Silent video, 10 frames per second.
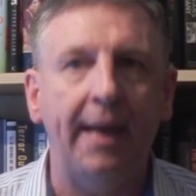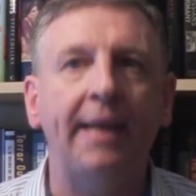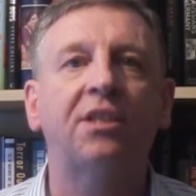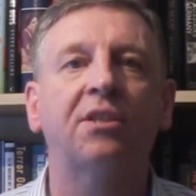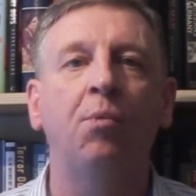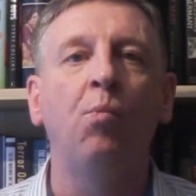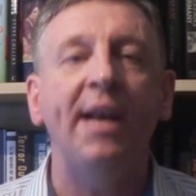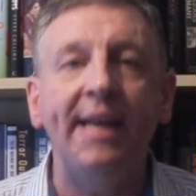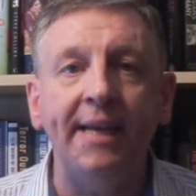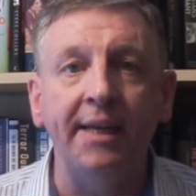it's the
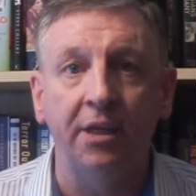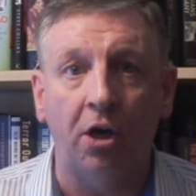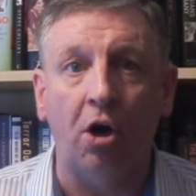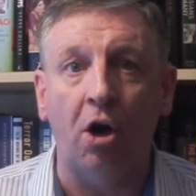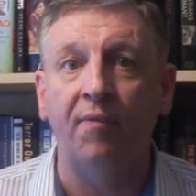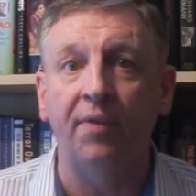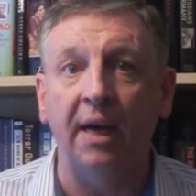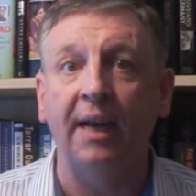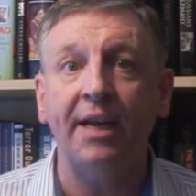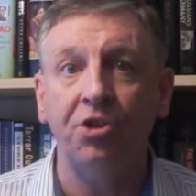winning of
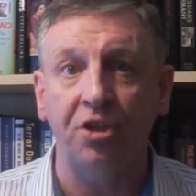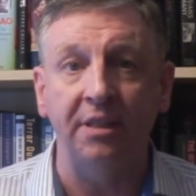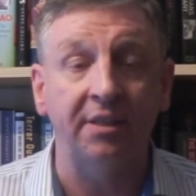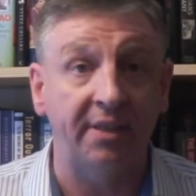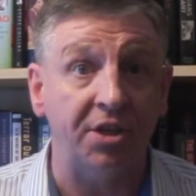elections,